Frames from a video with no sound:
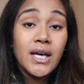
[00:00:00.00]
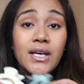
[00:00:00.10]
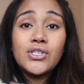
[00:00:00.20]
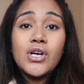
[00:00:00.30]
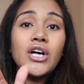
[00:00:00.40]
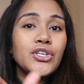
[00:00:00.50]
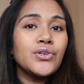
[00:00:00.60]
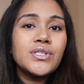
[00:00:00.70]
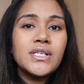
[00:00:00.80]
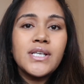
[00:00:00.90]
Yeah, so I'd
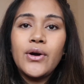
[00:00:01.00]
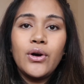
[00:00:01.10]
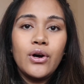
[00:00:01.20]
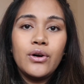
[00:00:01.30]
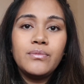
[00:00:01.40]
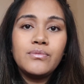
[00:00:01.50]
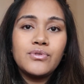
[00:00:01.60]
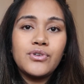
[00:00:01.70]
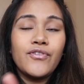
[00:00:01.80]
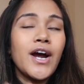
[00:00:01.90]
use these at home.
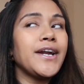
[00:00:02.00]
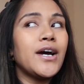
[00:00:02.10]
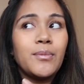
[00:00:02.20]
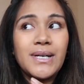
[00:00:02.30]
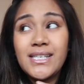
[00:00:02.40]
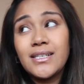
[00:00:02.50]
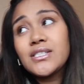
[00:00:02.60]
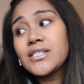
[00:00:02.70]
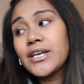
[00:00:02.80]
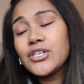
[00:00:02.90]
So right now my
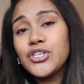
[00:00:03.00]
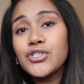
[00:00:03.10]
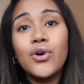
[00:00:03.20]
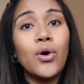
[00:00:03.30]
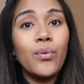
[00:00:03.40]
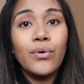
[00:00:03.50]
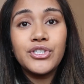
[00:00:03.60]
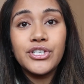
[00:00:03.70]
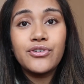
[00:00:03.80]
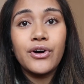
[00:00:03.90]
Sina's sick and she's got
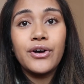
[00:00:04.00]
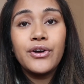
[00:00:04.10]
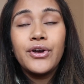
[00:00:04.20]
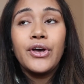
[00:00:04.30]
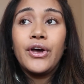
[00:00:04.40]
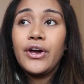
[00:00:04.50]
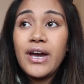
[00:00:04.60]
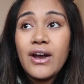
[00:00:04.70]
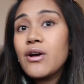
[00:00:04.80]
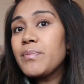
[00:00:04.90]
her
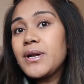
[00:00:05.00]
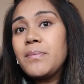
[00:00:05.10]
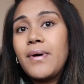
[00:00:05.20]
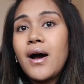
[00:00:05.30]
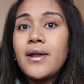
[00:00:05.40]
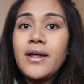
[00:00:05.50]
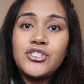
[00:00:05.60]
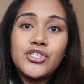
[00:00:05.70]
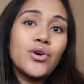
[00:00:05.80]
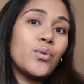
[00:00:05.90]
hair up in a bun and
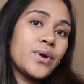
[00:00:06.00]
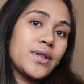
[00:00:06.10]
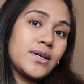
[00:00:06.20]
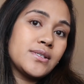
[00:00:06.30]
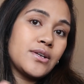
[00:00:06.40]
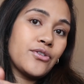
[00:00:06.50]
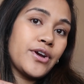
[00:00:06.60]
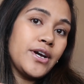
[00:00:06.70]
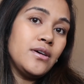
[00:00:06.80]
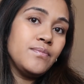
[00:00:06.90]
she's got one of these in her
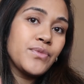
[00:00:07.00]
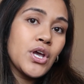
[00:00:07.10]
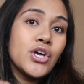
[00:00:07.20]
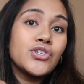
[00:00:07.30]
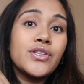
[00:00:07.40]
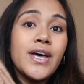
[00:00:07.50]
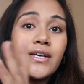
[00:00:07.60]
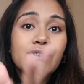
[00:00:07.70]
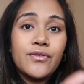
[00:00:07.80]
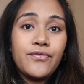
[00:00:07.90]
hair. So that
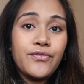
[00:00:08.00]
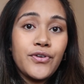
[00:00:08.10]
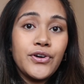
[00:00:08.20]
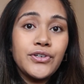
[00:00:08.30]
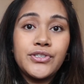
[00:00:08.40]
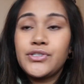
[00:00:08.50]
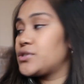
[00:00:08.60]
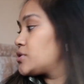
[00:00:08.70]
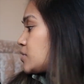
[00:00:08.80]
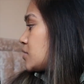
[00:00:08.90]
is the
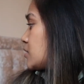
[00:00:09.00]
first